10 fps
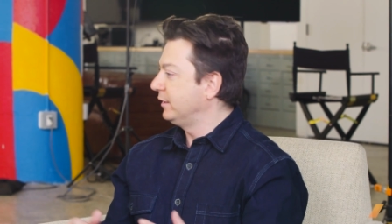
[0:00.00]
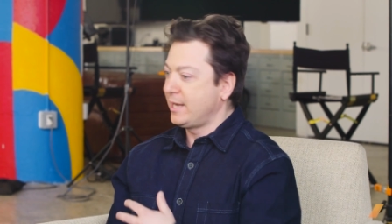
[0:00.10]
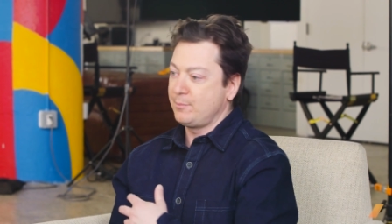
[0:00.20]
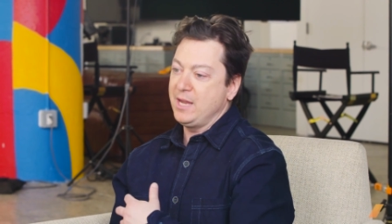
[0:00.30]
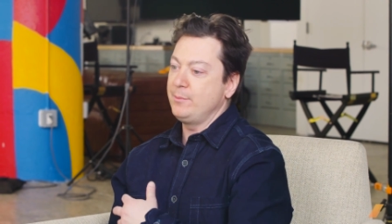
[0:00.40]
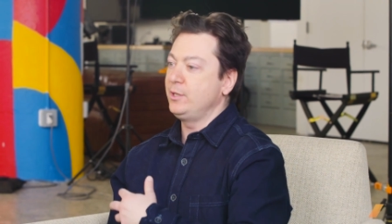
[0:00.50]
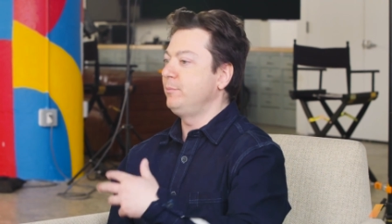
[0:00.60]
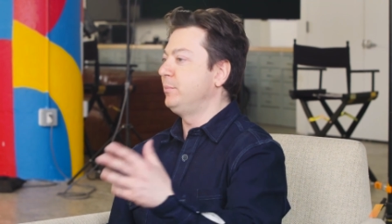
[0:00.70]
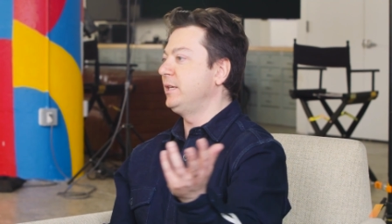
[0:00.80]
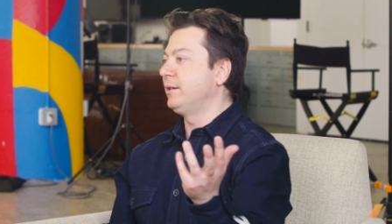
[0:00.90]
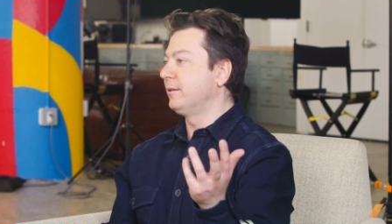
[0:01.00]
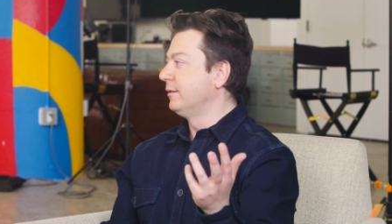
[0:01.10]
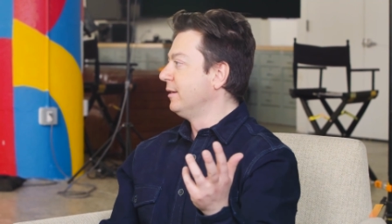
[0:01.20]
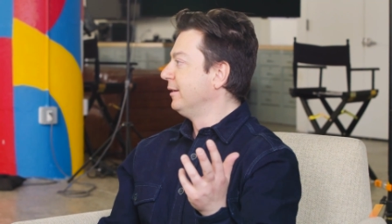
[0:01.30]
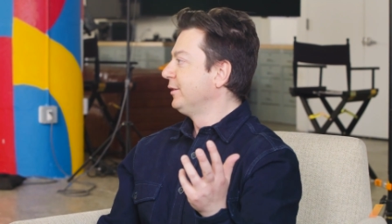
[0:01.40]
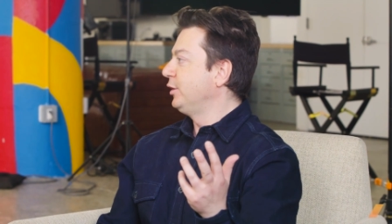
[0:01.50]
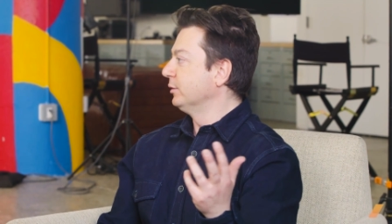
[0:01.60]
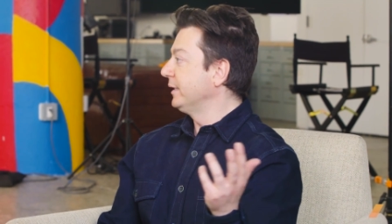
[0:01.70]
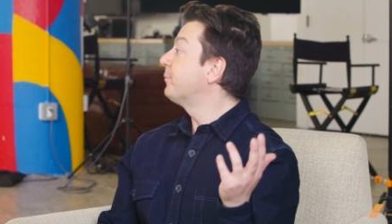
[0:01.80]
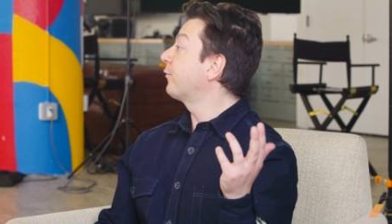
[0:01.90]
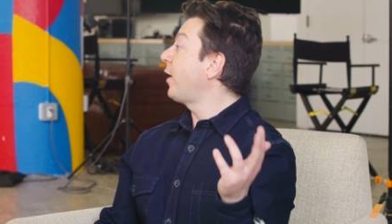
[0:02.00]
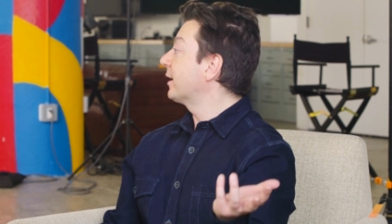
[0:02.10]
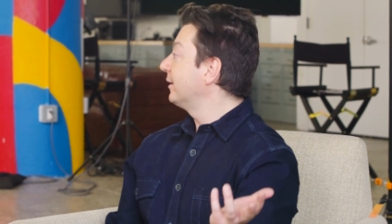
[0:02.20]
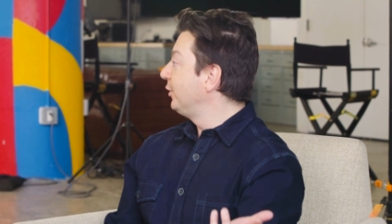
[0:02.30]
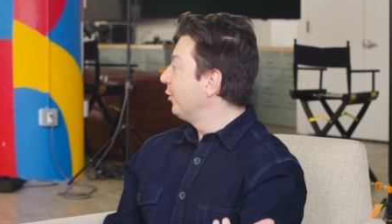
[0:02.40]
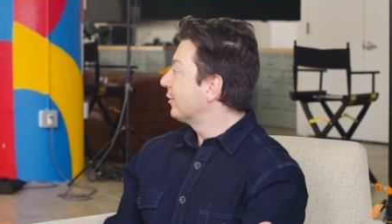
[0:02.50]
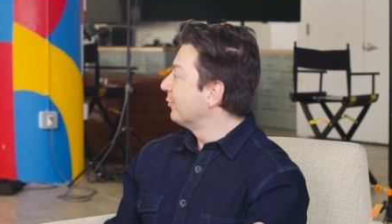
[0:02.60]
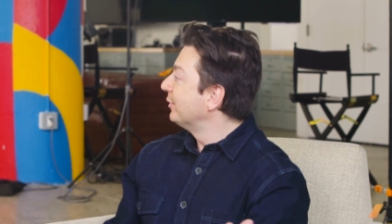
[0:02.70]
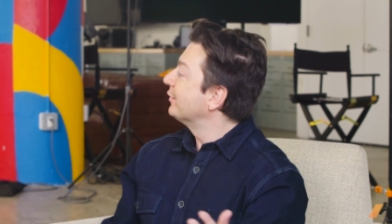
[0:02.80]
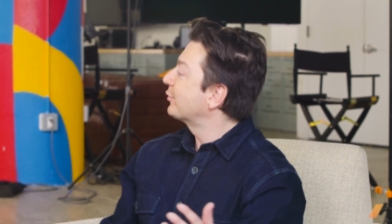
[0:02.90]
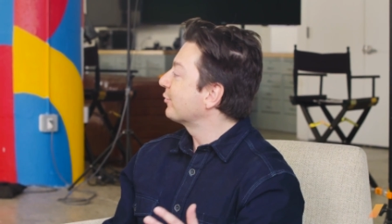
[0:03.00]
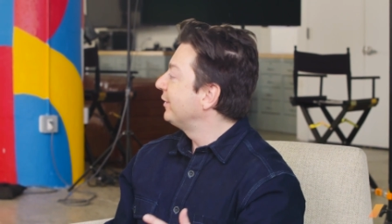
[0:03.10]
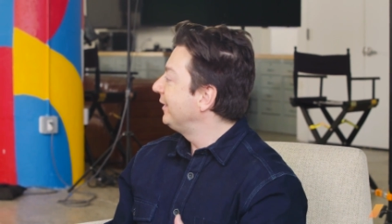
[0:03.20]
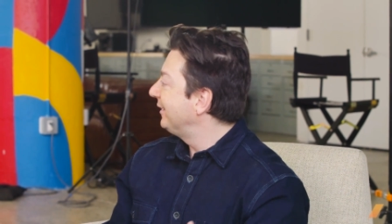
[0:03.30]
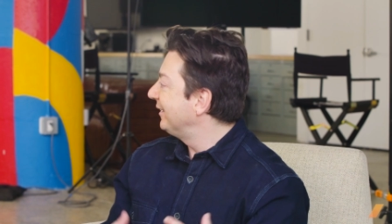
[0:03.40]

and like maybe being, you know, leapfrogging the auto industry